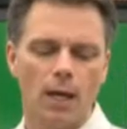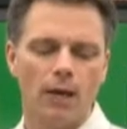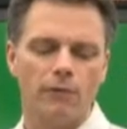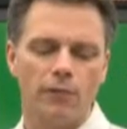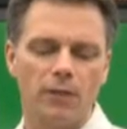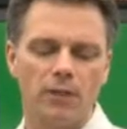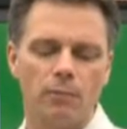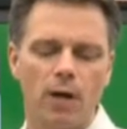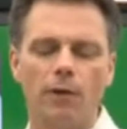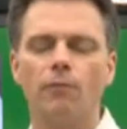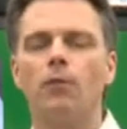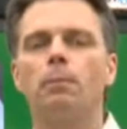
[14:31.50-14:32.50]
Freedom
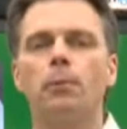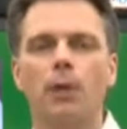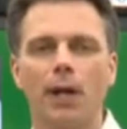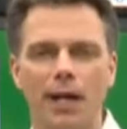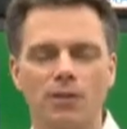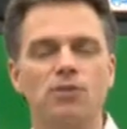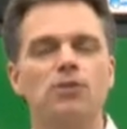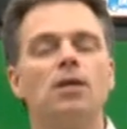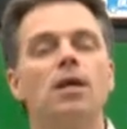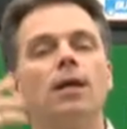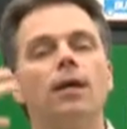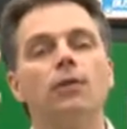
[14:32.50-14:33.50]
of the press.
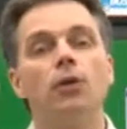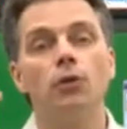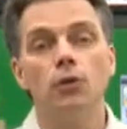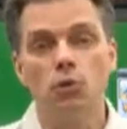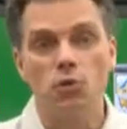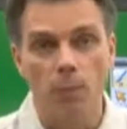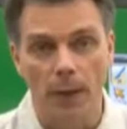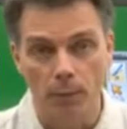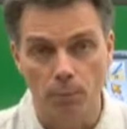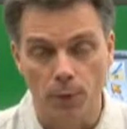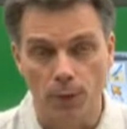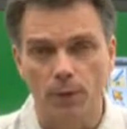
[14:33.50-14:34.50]
The
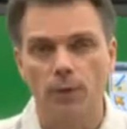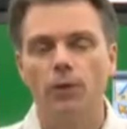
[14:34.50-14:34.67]
newspaper.